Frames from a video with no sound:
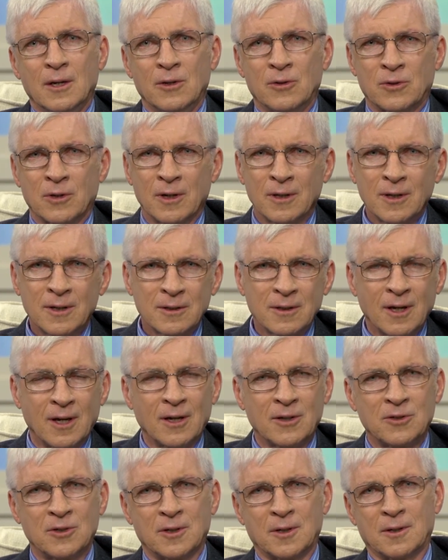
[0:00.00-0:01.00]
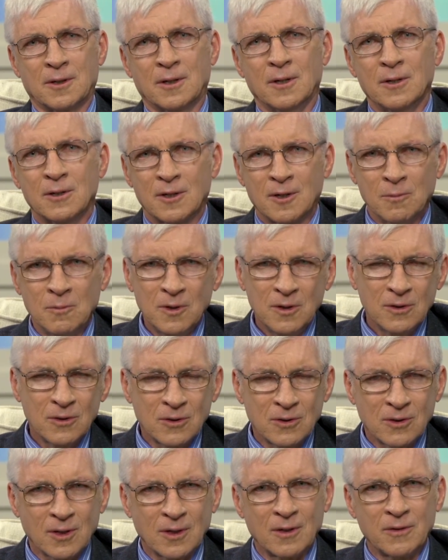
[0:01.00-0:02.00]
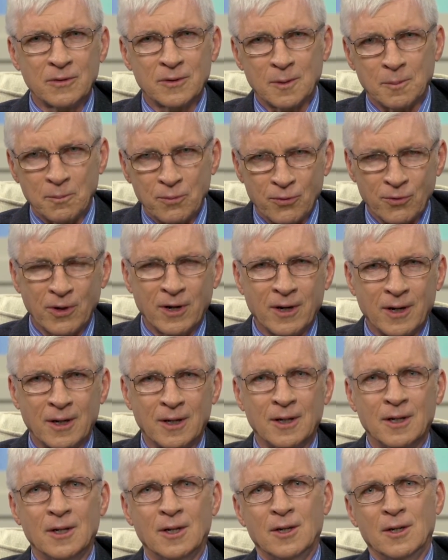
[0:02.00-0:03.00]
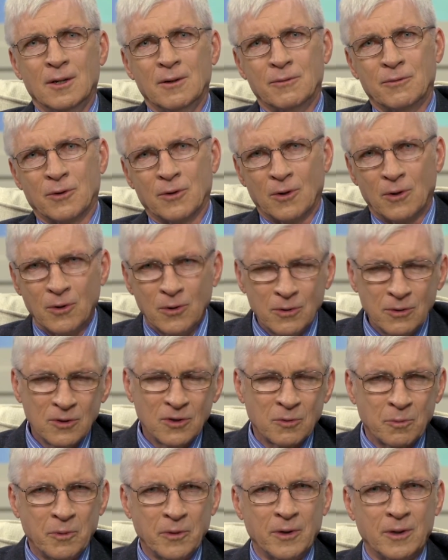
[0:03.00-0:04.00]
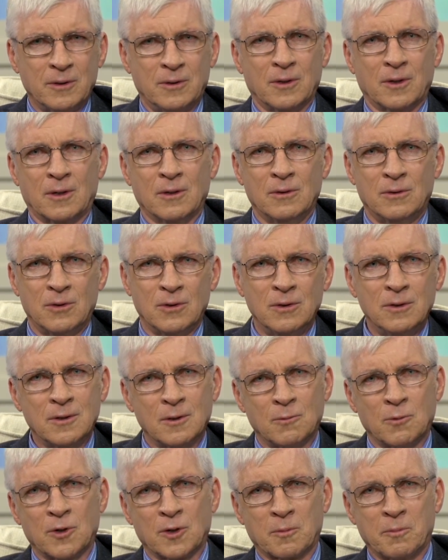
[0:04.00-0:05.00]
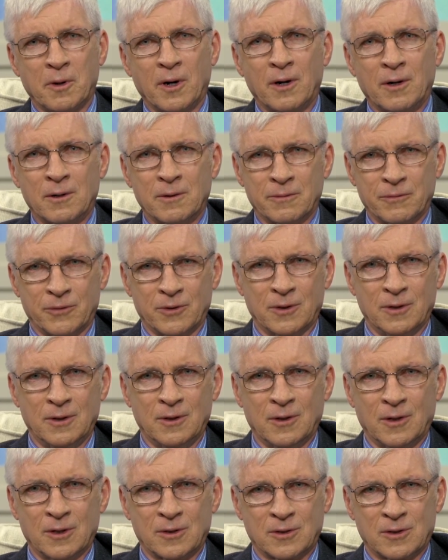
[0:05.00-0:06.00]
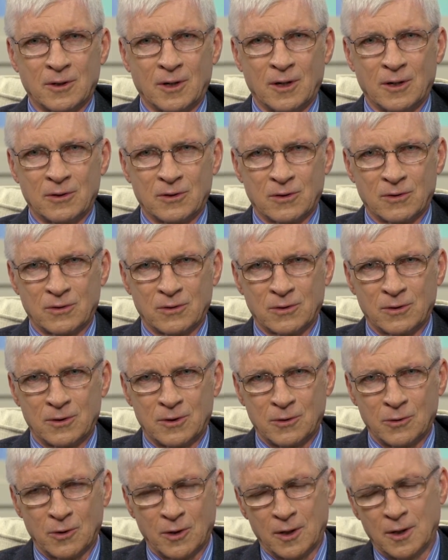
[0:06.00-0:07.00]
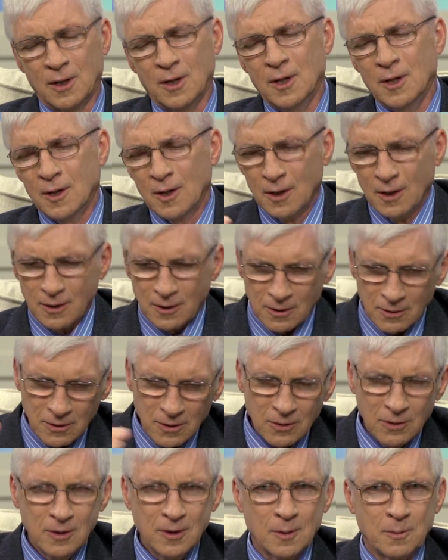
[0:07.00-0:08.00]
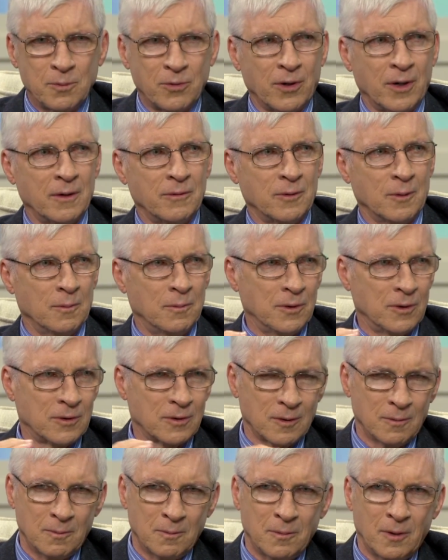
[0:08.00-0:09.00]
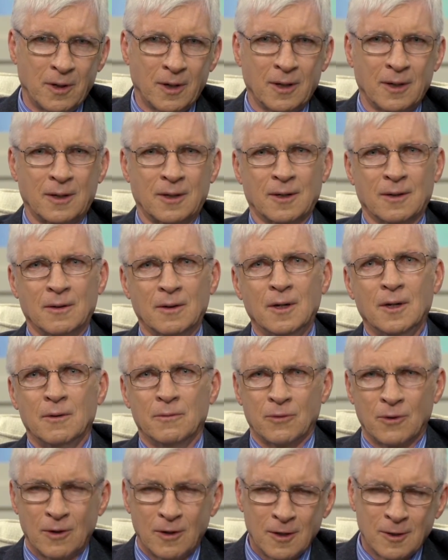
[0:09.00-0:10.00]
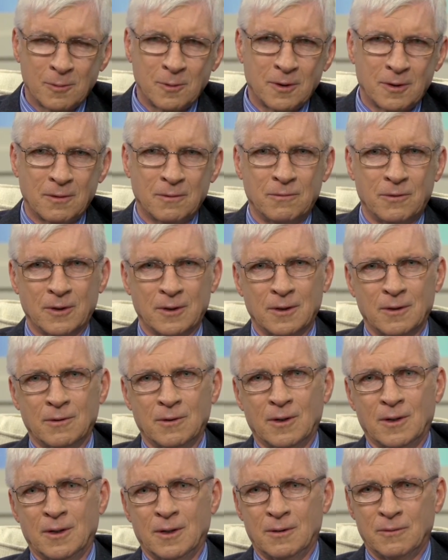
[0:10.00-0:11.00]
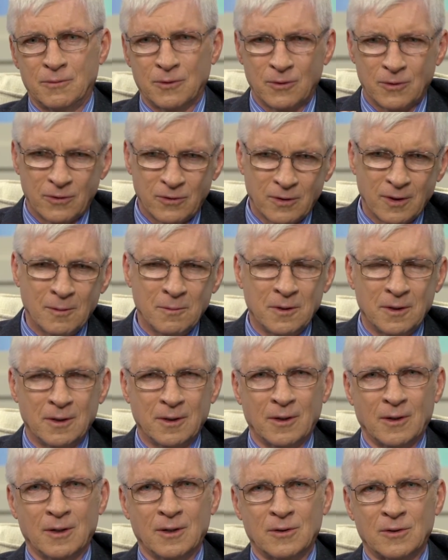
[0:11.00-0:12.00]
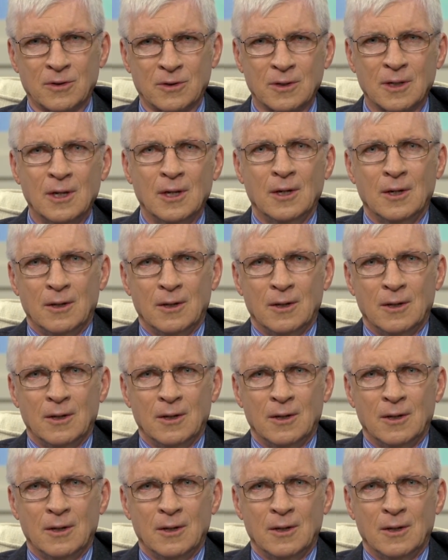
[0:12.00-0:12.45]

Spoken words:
So I'd like to ask you to commit yourself to pray for the Holy Spirit to continue to work powerfully in the Archdiocese of Detroit. Continue to pray for Bishop Mike and for Archbishop Vigneron and for the seminary, and just